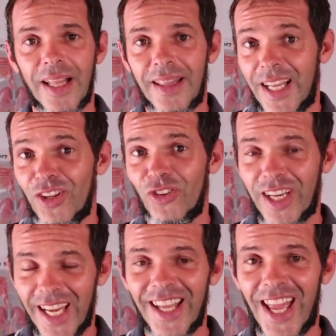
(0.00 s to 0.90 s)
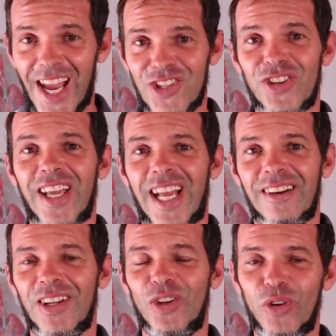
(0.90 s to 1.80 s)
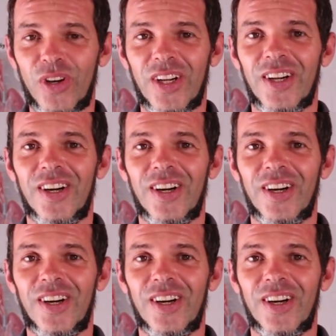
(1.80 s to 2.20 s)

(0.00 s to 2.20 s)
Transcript: and then you can actually have a long,